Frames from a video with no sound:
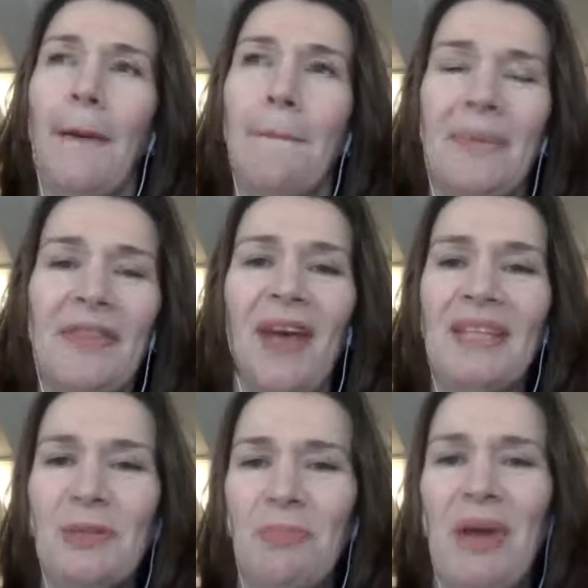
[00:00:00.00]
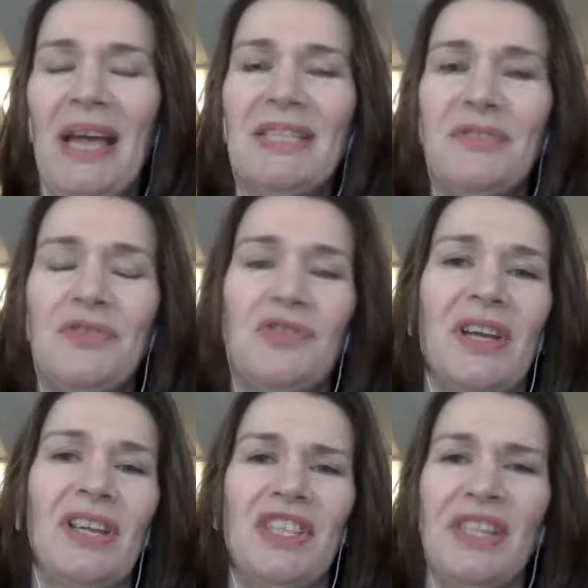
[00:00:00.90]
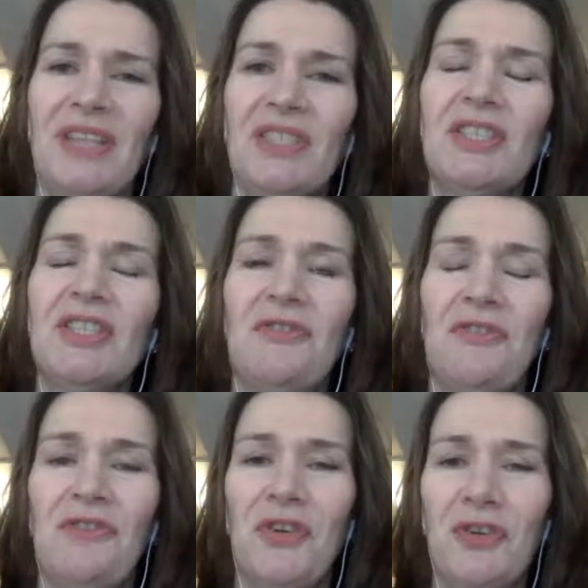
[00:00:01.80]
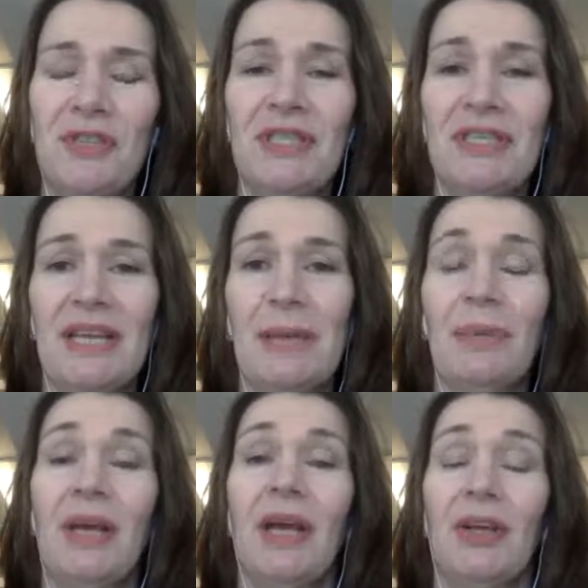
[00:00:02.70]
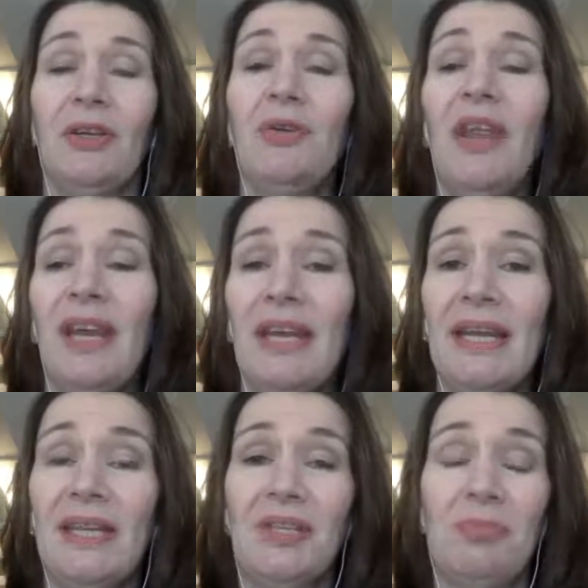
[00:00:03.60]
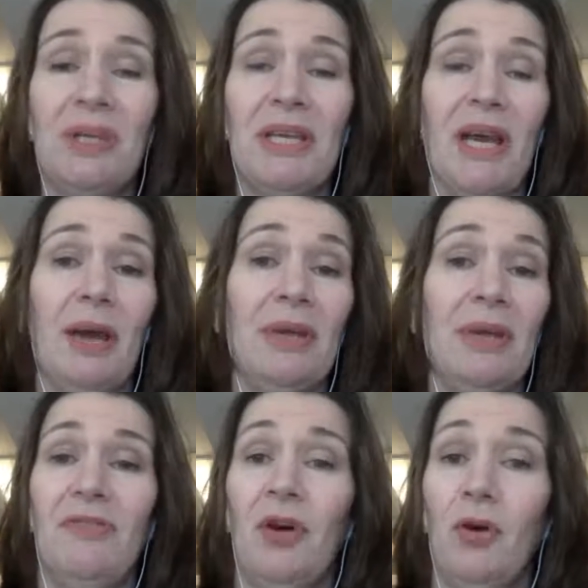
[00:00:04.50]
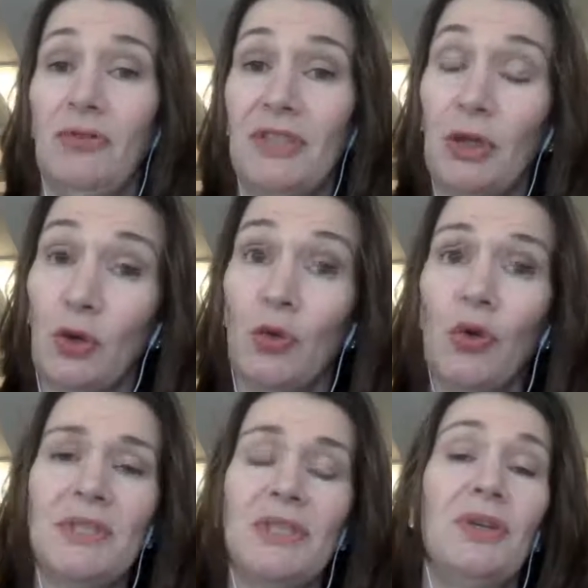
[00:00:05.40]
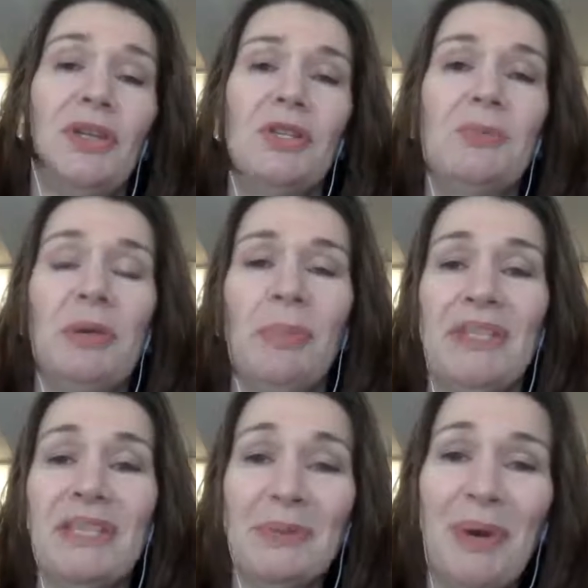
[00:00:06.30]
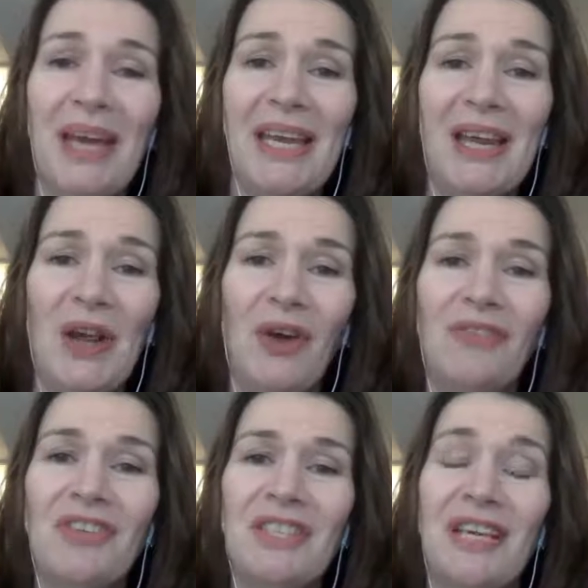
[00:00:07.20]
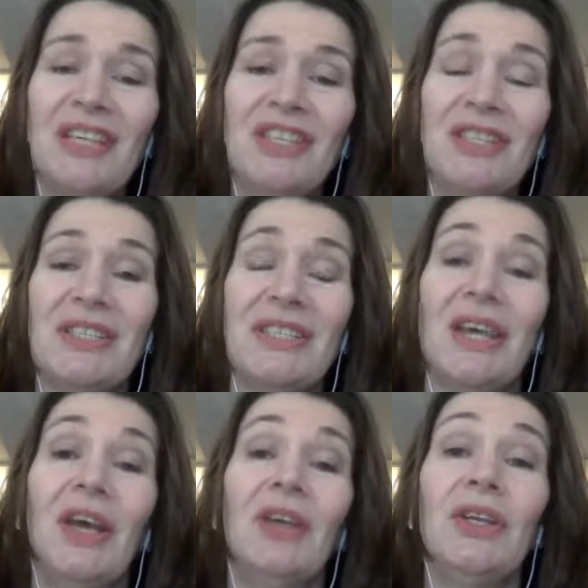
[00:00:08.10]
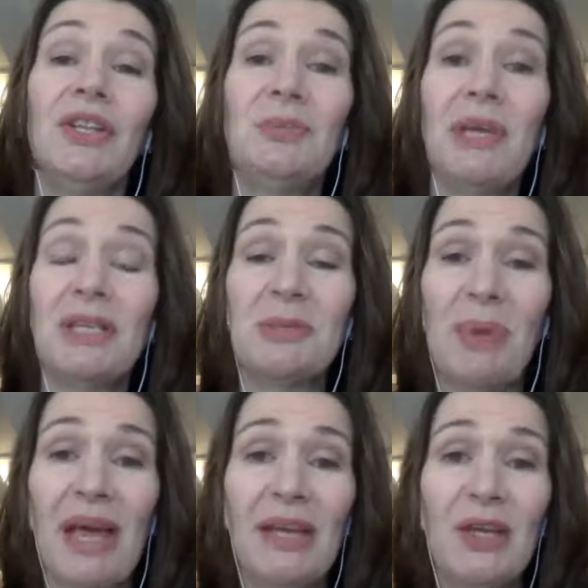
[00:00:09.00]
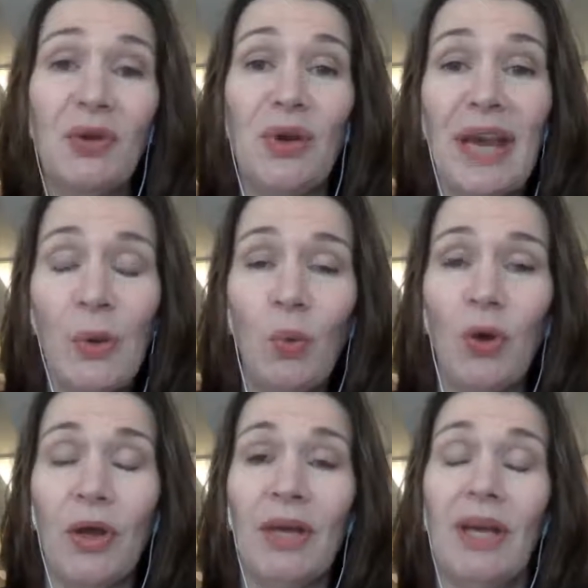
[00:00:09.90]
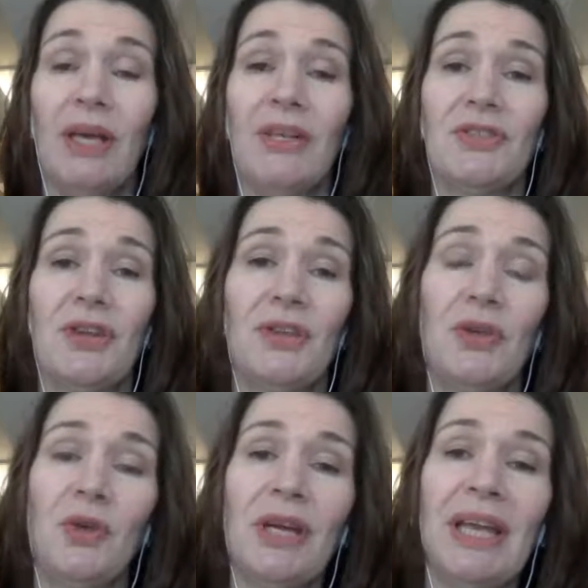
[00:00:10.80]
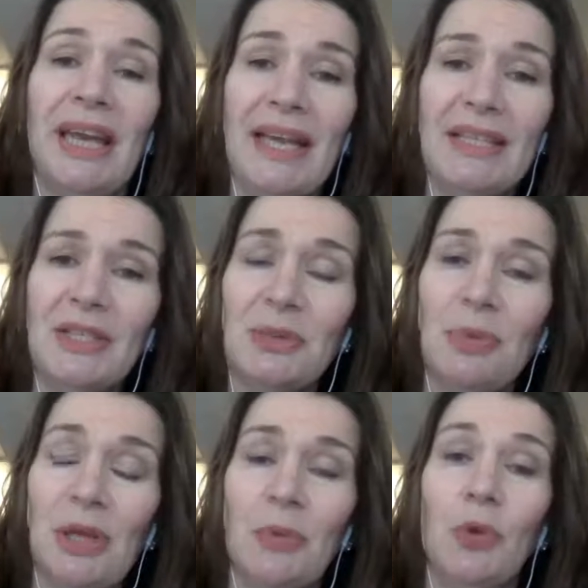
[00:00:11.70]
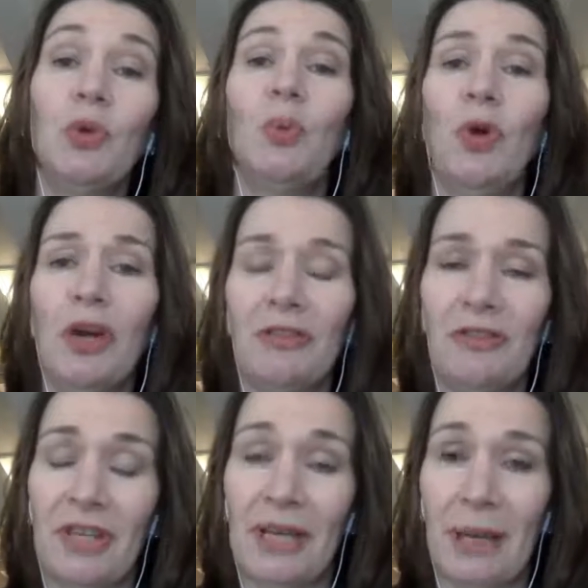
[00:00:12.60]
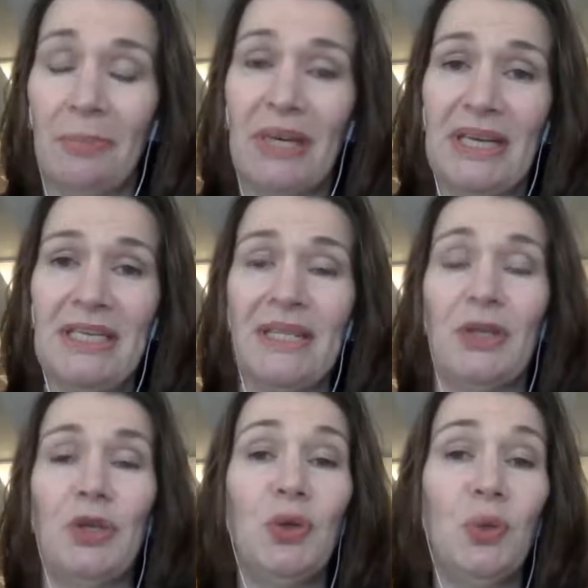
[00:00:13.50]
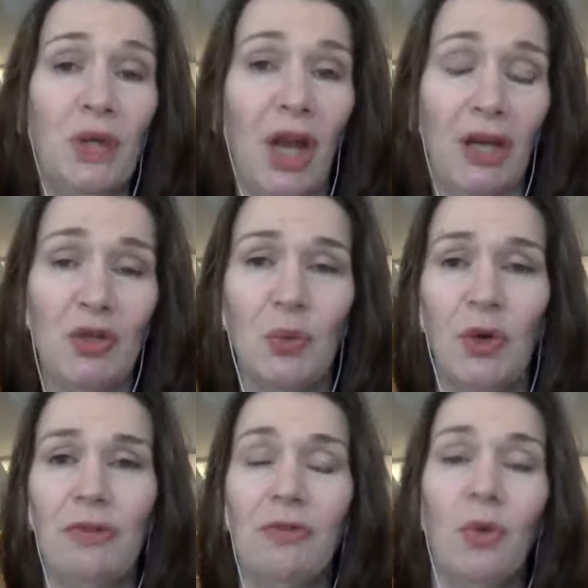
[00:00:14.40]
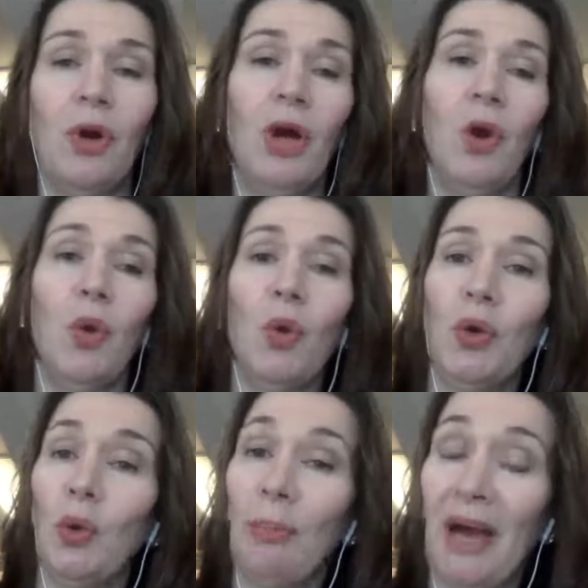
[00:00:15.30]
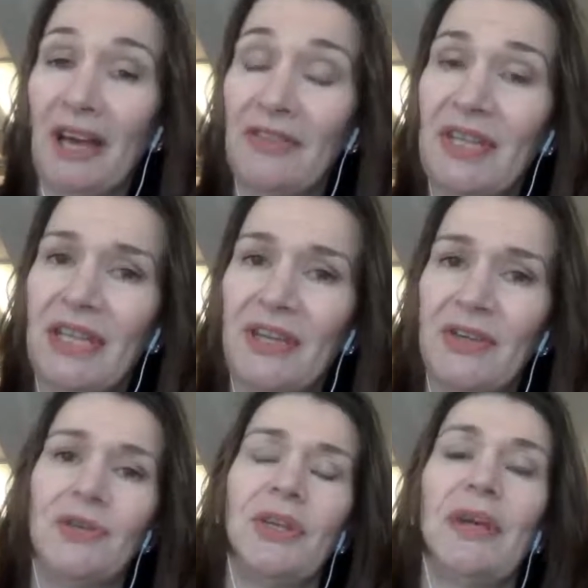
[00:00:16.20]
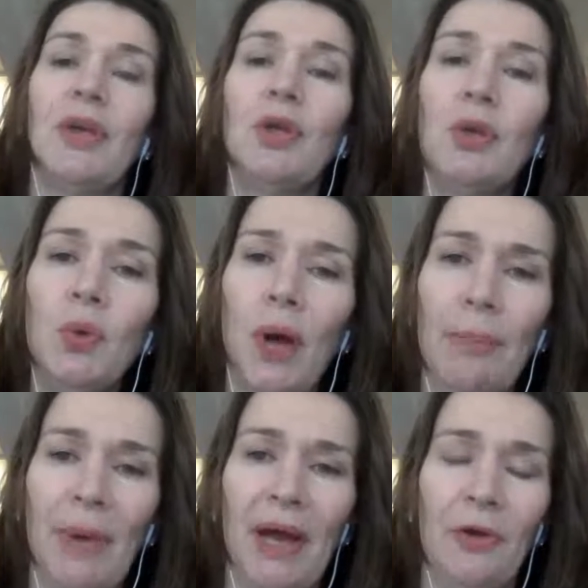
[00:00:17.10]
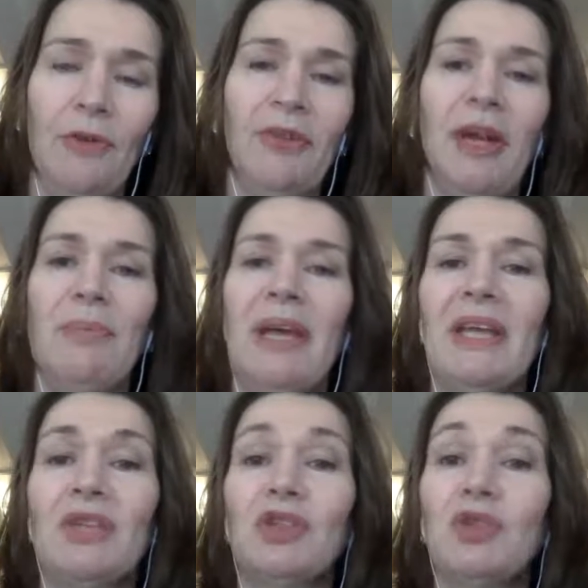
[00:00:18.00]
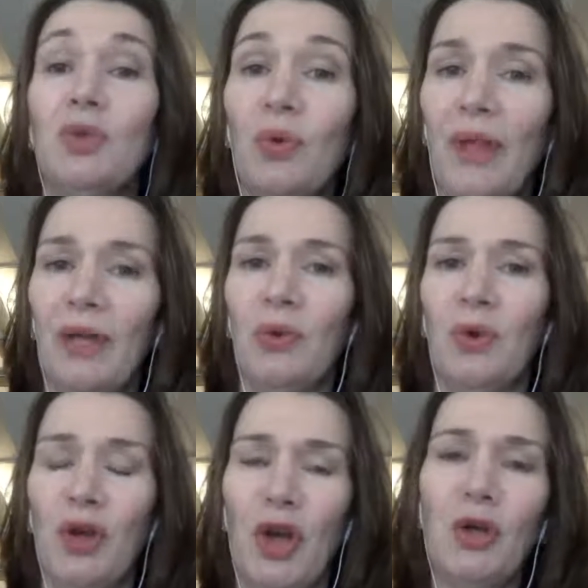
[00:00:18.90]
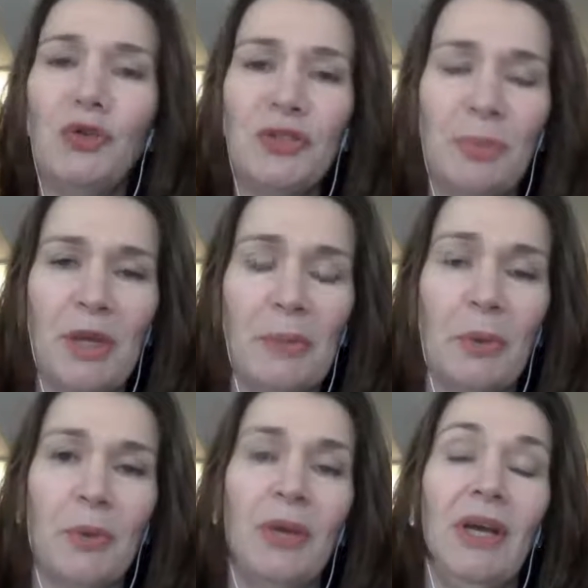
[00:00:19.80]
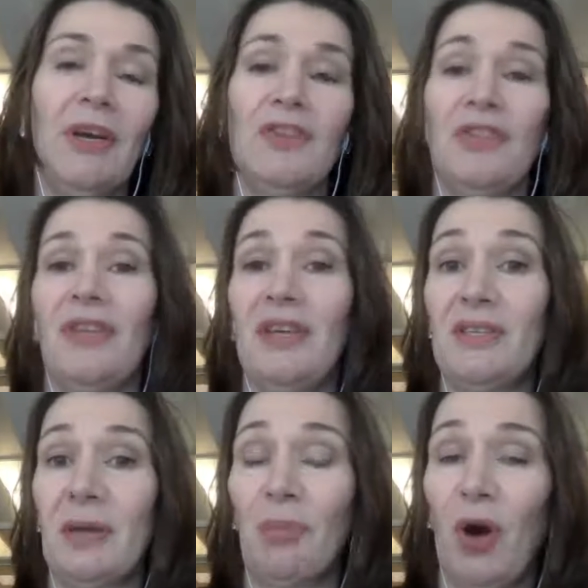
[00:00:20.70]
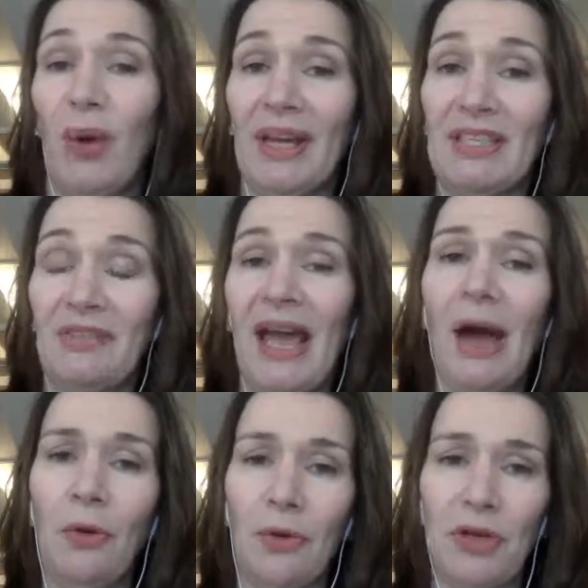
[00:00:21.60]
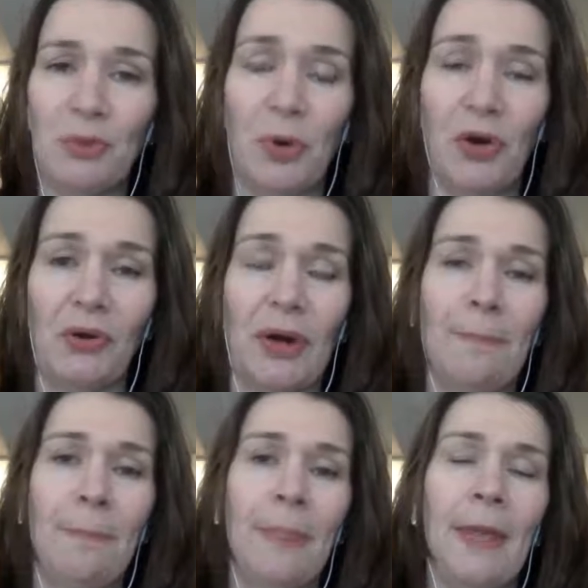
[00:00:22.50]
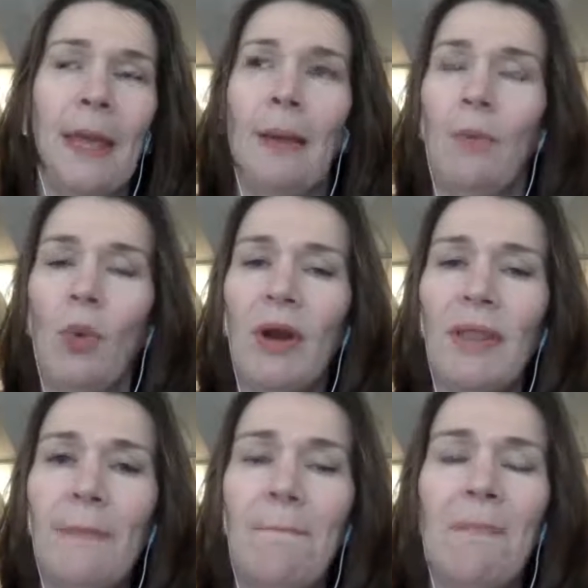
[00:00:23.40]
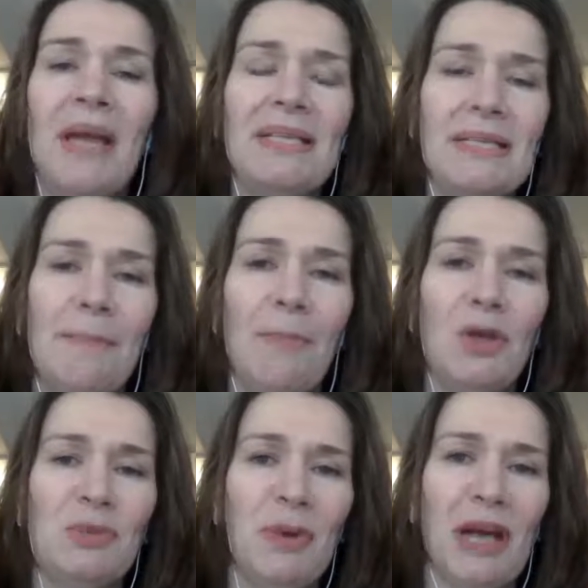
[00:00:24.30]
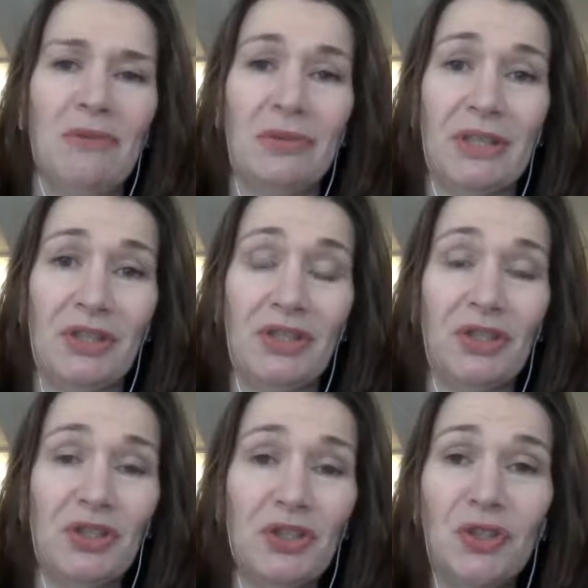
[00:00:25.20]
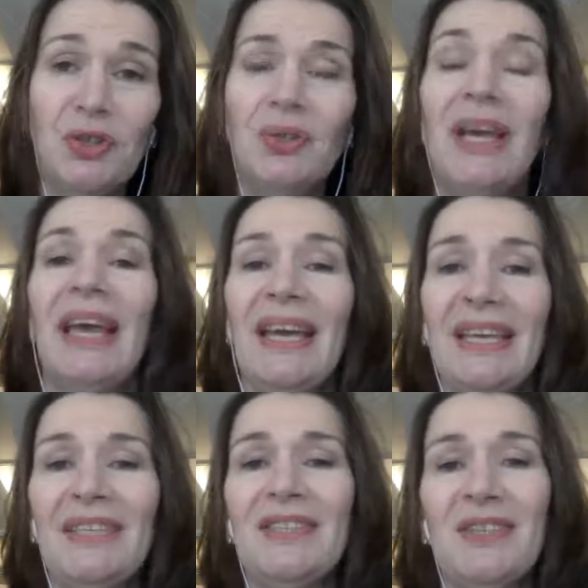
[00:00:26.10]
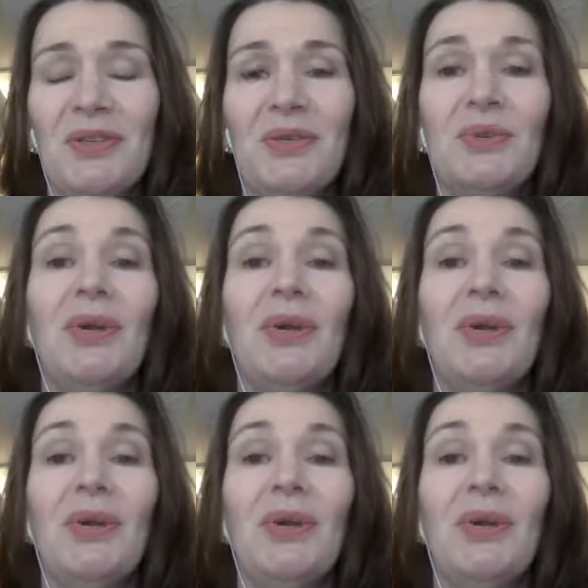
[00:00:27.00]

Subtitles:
But that's a passive strategy. That's just the first step. You then need to become involved in groups. You need to be participating in conversations. You need to be expanding your network so that you're connected to people who work for the companies that you would like to work for, or who are part of the industry that you are part of, and making sure that you are known to people. So there's a proactive outreach program. One of the best and most powerful things you can do is to